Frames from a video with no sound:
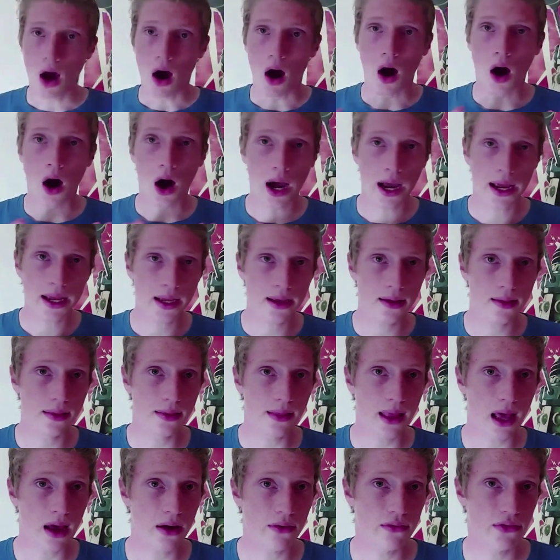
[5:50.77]
I
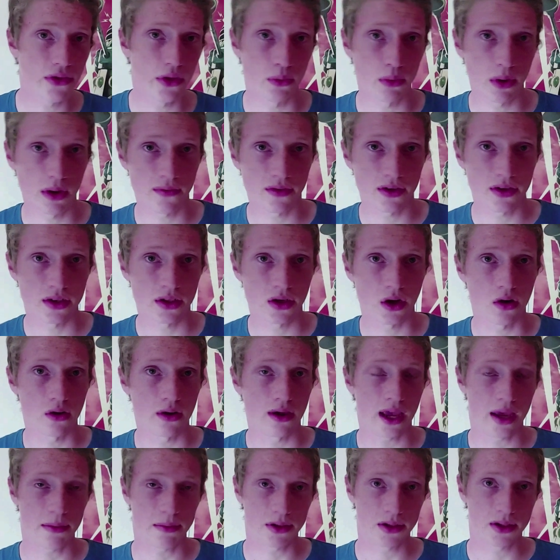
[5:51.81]
love the River
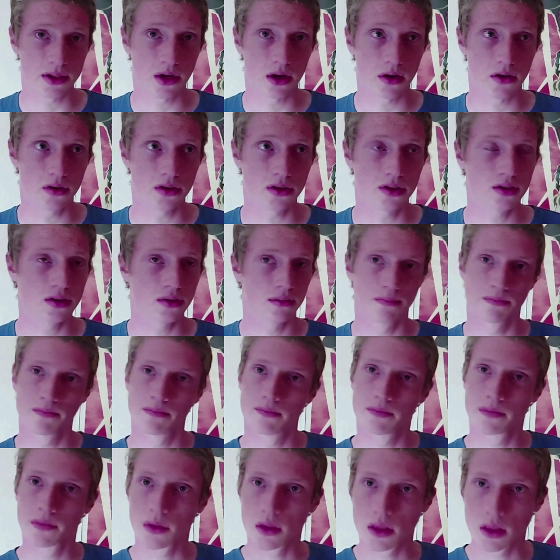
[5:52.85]
Song episodes.
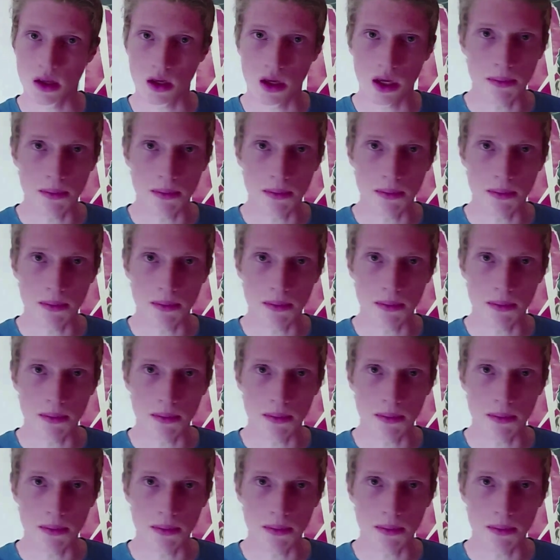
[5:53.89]
The